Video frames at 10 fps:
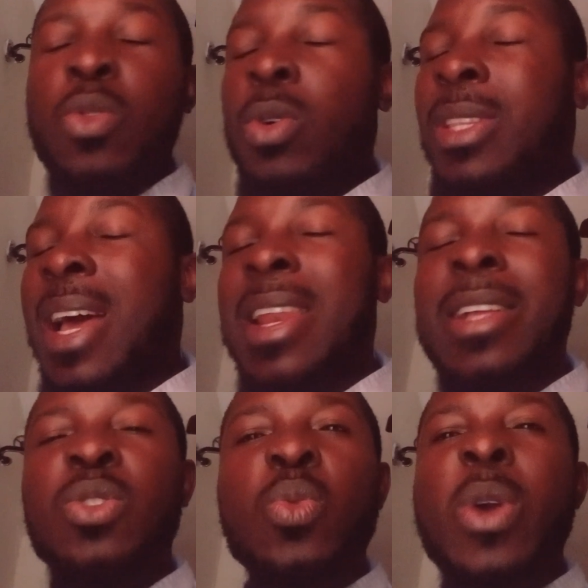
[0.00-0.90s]
your
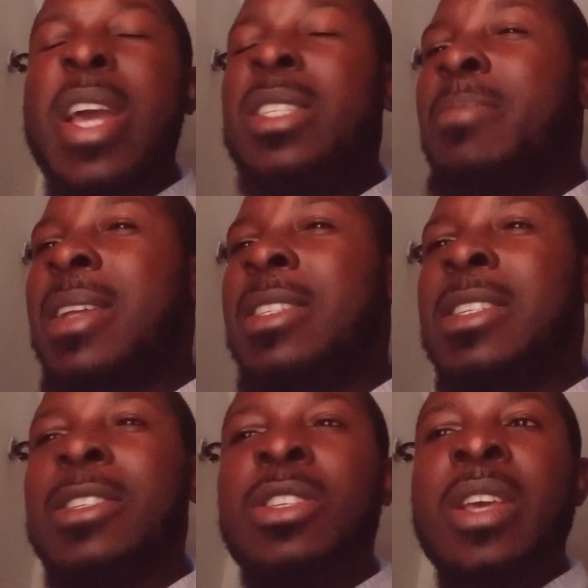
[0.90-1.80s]
talent, your
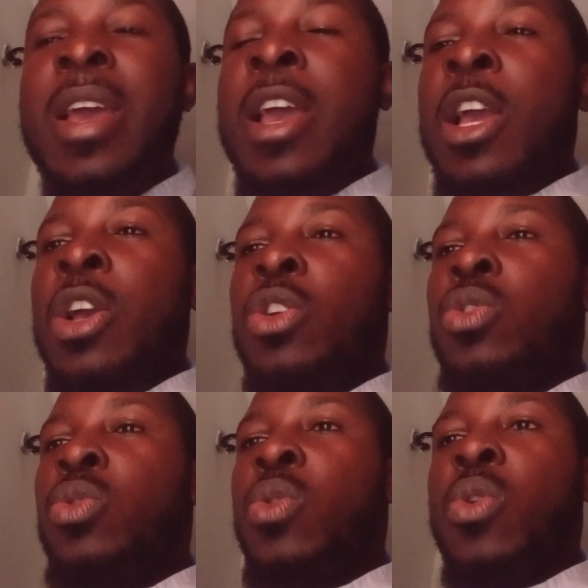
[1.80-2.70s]
expertise,
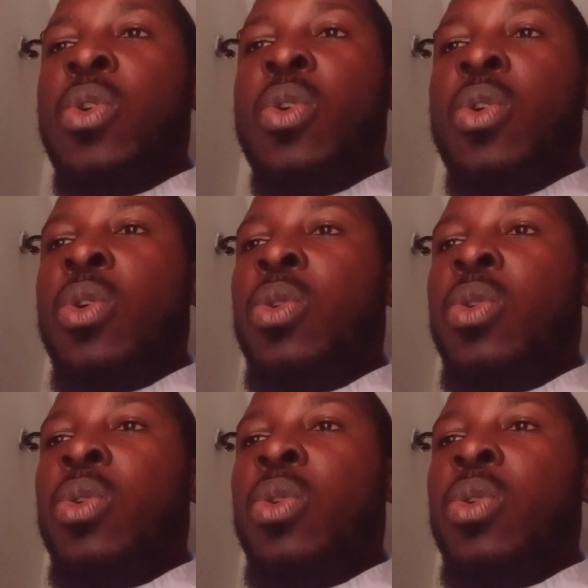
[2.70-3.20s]
your